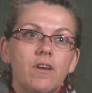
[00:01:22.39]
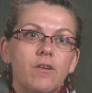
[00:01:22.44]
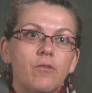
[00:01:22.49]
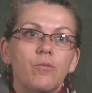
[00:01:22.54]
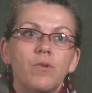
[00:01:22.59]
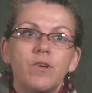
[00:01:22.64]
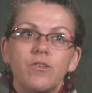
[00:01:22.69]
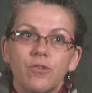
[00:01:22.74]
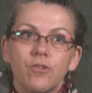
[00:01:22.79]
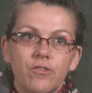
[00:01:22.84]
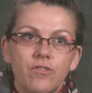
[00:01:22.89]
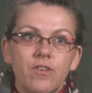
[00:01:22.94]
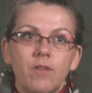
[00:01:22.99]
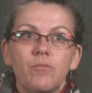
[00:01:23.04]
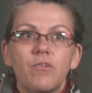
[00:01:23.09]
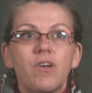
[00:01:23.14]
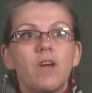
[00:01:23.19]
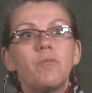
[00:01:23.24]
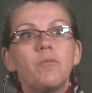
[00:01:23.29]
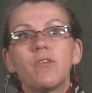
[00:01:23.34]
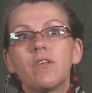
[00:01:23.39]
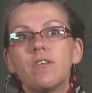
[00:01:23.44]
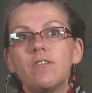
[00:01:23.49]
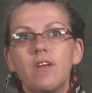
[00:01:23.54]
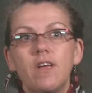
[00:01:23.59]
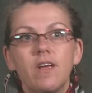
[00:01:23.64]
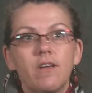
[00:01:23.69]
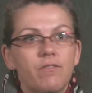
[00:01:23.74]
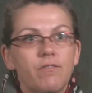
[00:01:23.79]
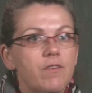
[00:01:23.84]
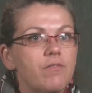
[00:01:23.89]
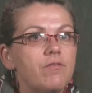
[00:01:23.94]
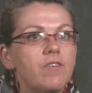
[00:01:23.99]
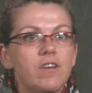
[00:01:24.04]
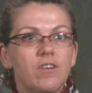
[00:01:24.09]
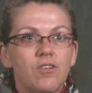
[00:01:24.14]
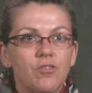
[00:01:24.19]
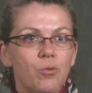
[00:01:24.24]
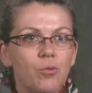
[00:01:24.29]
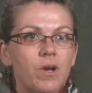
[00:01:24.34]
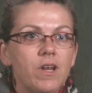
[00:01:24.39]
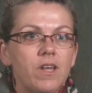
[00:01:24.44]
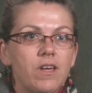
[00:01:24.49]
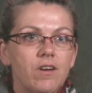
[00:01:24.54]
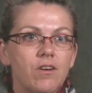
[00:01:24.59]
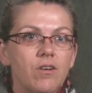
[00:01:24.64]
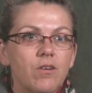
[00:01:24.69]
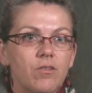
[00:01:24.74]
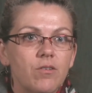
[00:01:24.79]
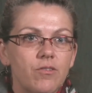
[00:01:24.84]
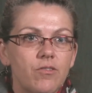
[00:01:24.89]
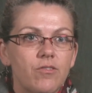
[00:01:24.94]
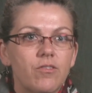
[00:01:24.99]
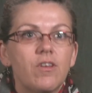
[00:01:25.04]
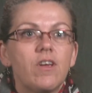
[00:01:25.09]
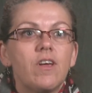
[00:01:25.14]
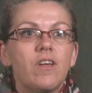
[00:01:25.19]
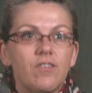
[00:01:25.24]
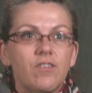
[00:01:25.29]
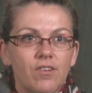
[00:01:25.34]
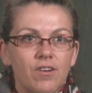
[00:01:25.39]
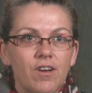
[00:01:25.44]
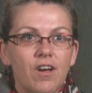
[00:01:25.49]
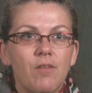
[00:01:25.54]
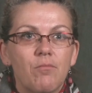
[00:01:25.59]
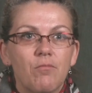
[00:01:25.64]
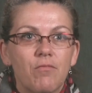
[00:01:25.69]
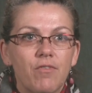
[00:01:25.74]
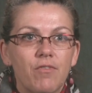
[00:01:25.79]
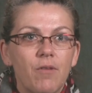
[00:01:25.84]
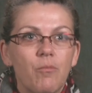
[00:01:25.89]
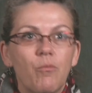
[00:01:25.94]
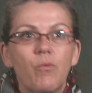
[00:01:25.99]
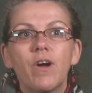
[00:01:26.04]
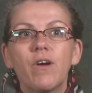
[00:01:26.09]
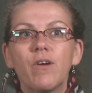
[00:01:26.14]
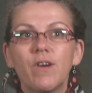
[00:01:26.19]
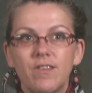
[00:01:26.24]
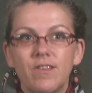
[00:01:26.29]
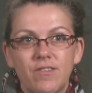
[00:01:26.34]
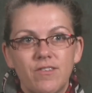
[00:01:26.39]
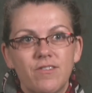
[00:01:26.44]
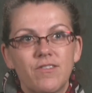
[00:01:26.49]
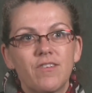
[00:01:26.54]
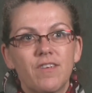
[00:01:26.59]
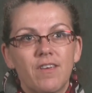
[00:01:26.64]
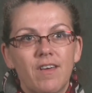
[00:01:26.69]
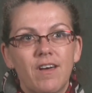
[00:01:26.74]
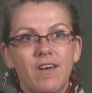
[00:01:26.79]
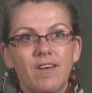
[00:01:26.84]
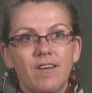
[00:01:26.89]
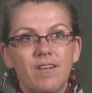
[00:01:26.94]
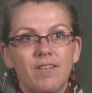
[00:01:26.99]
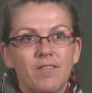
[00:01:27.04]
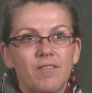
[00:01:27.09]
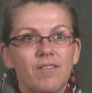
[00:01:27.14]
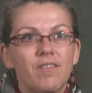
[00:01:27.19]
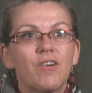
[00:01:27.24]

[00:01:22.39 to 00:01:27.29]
research sometimes can take 15 to 20 years to come from where it's uh,